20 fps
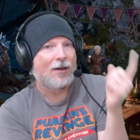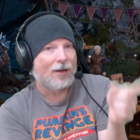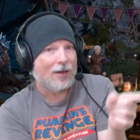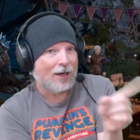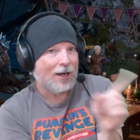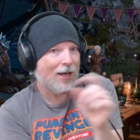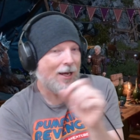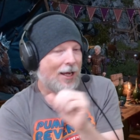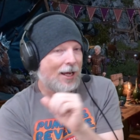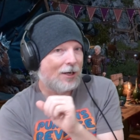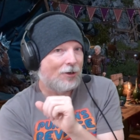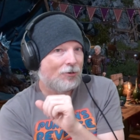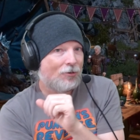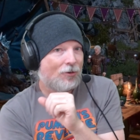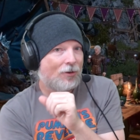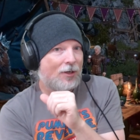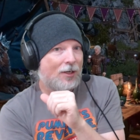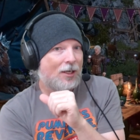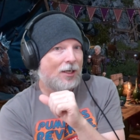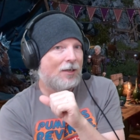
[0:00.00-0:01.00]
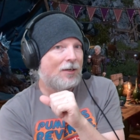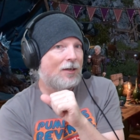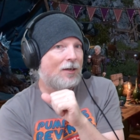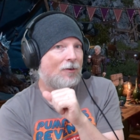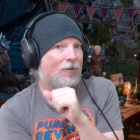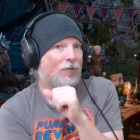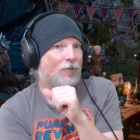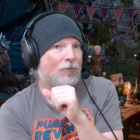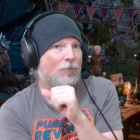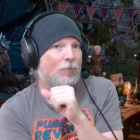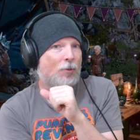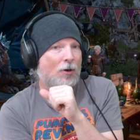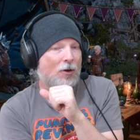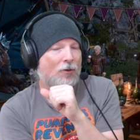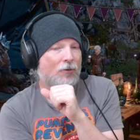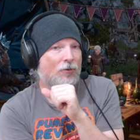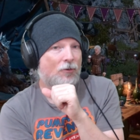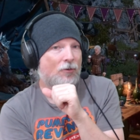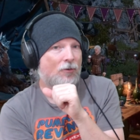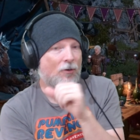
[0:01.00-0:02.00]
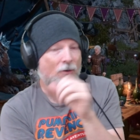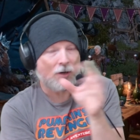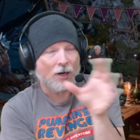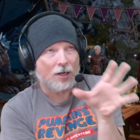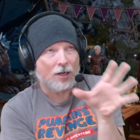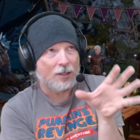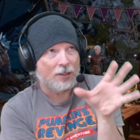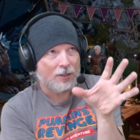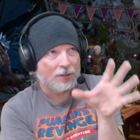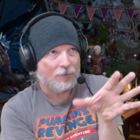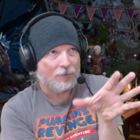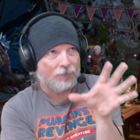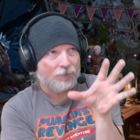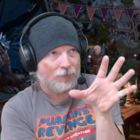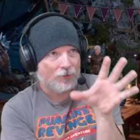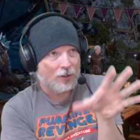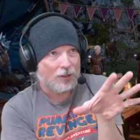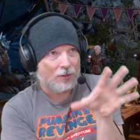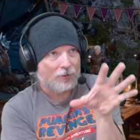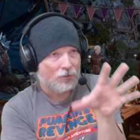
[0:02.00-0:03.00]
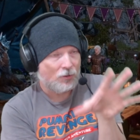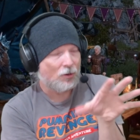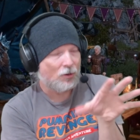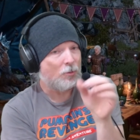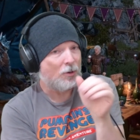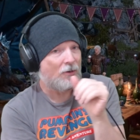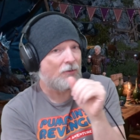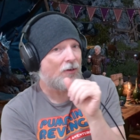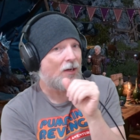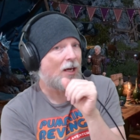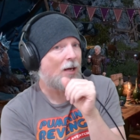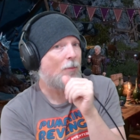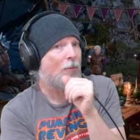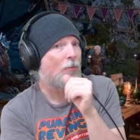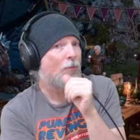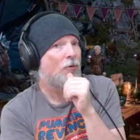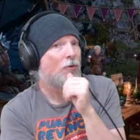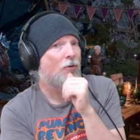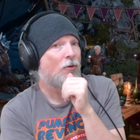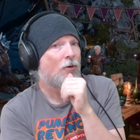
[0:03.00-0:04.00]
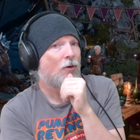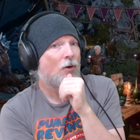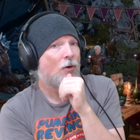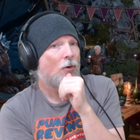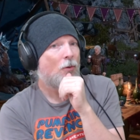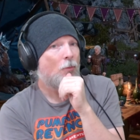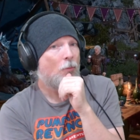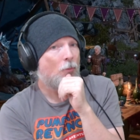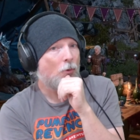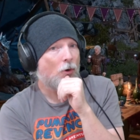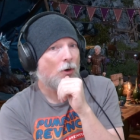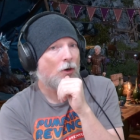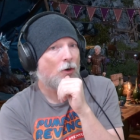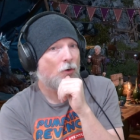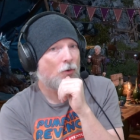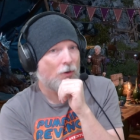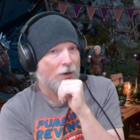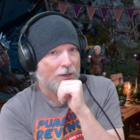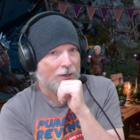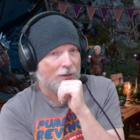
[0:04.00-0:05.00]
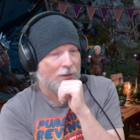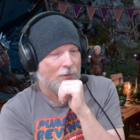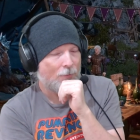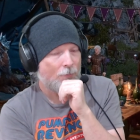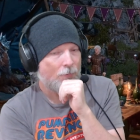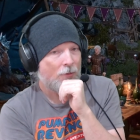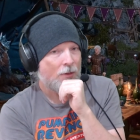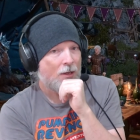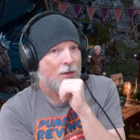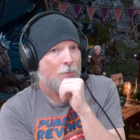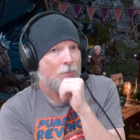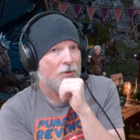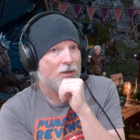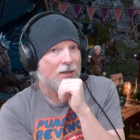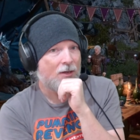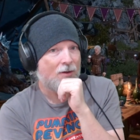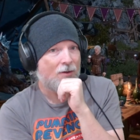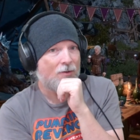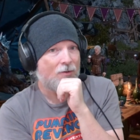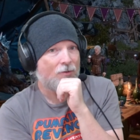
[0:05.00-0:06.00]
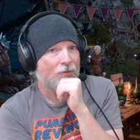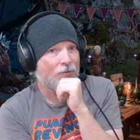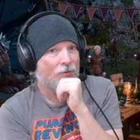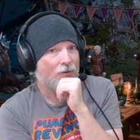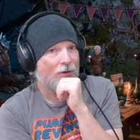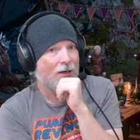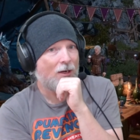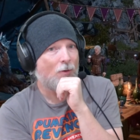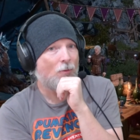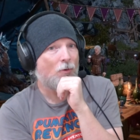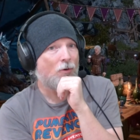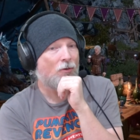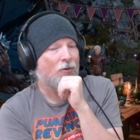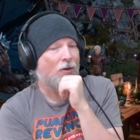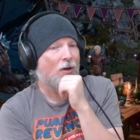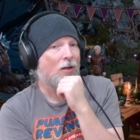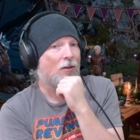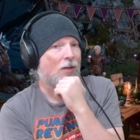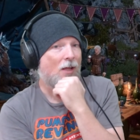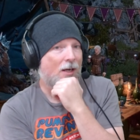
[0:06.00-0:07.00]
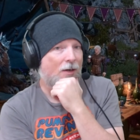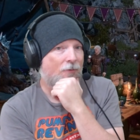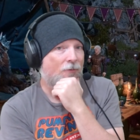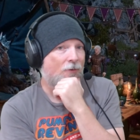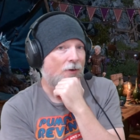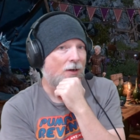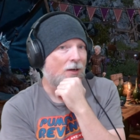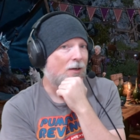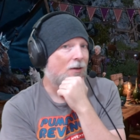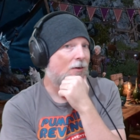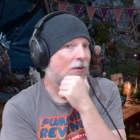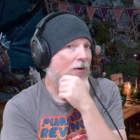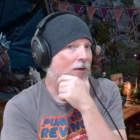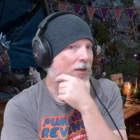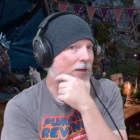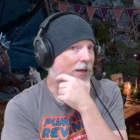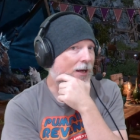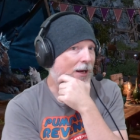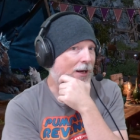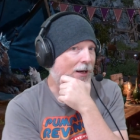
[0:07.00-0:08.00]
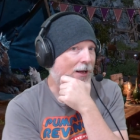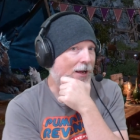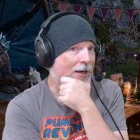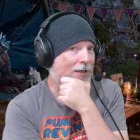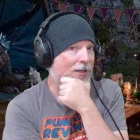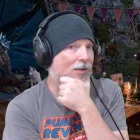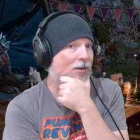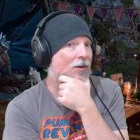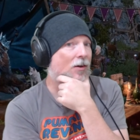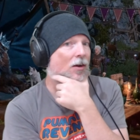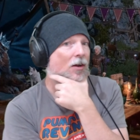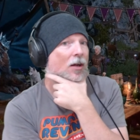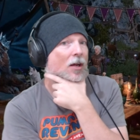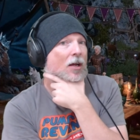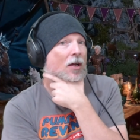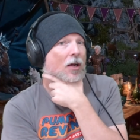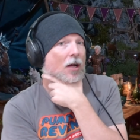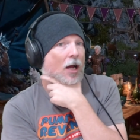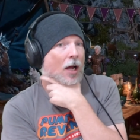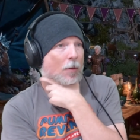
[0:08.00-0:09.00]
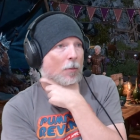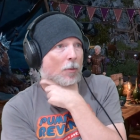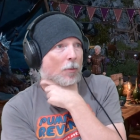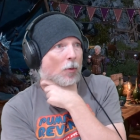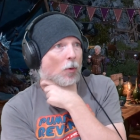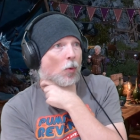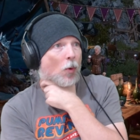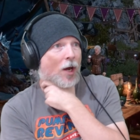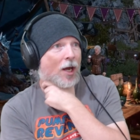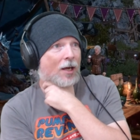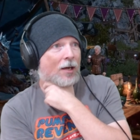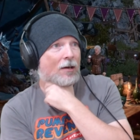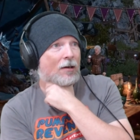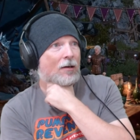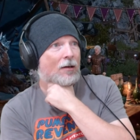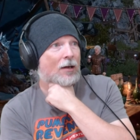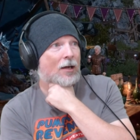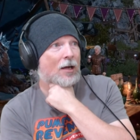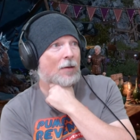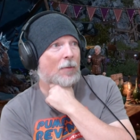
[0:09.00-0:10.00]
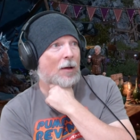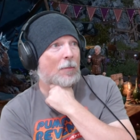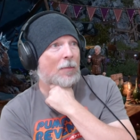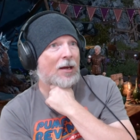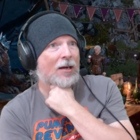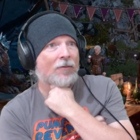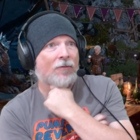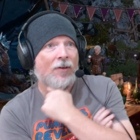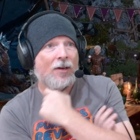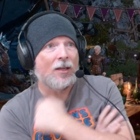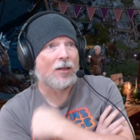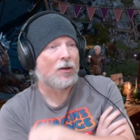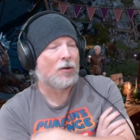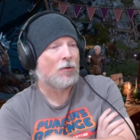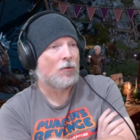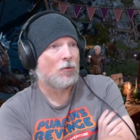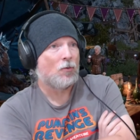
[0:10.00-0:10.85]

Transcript: I actually need to give pause, or I need to give uh, turn-based games more credit, because it was a lot of fun. And I didn't, I remember when um, I made a video